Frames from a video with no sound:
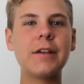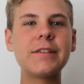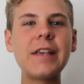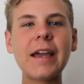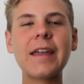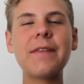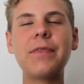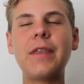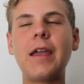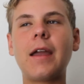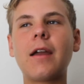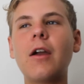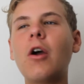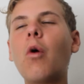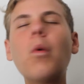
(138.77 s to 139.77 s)
Second
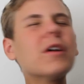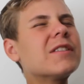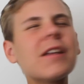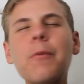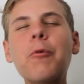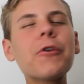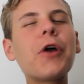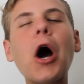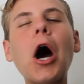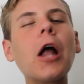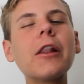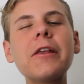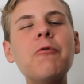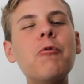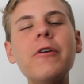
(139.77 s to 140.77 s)
thing, what's up with
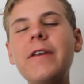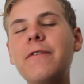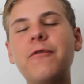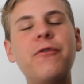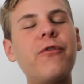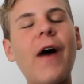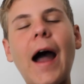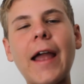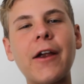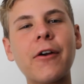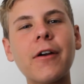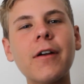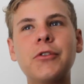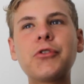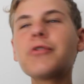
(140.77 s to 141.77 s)
Hollywood and fire?